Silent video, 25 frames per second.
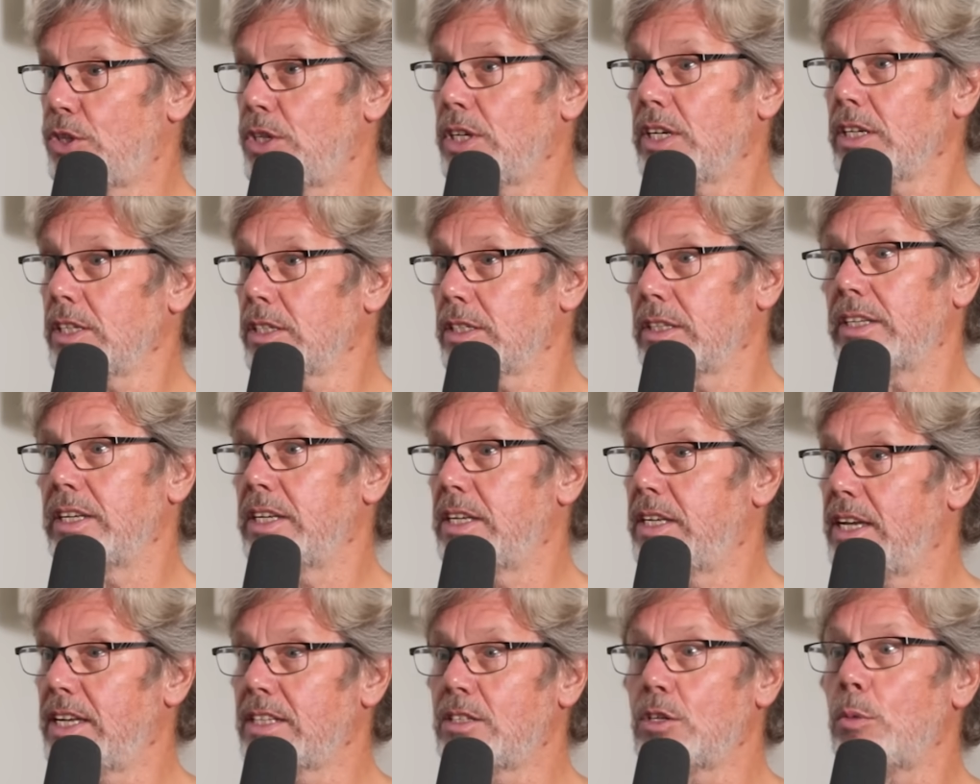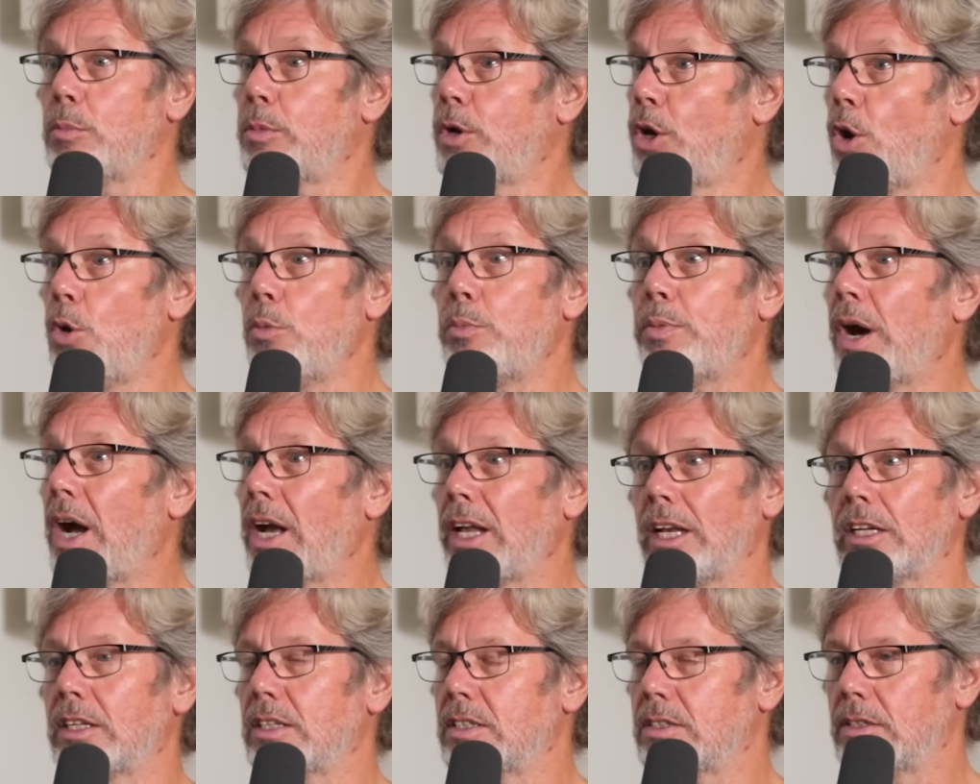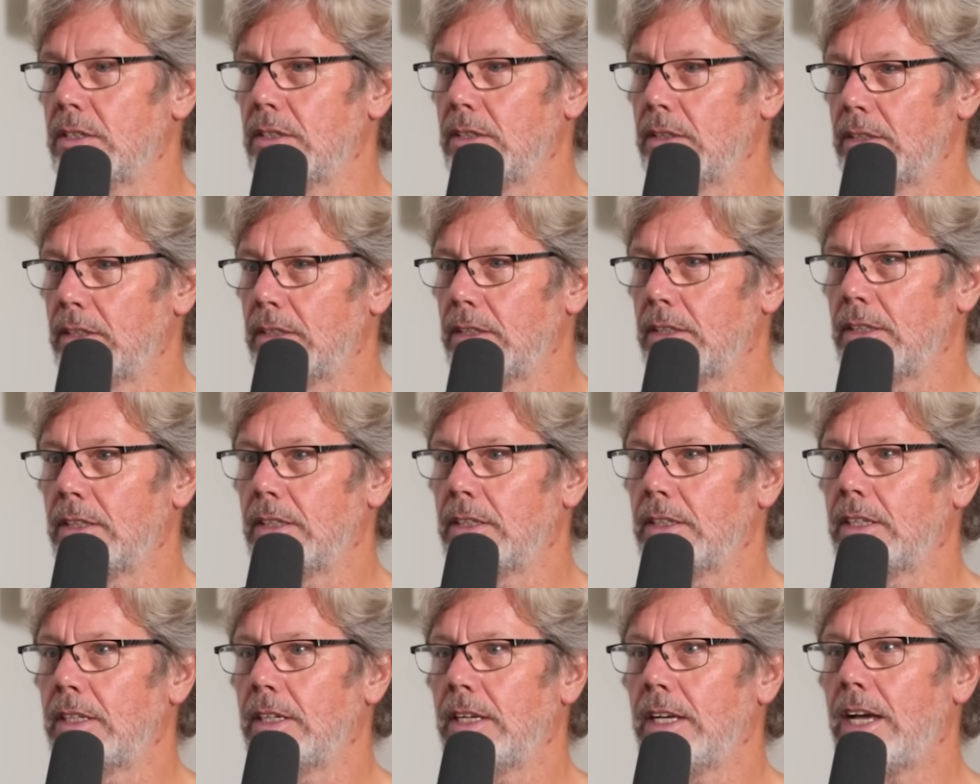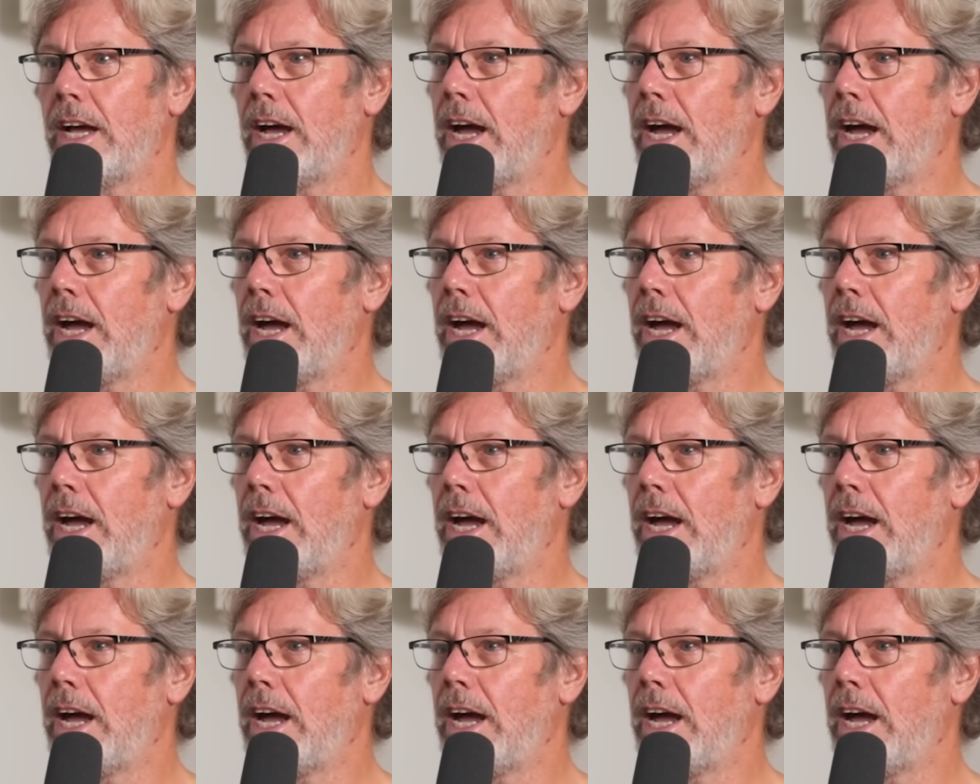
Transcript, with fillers: seriously, oh. GitHub Copilot. Yeah, Copilot.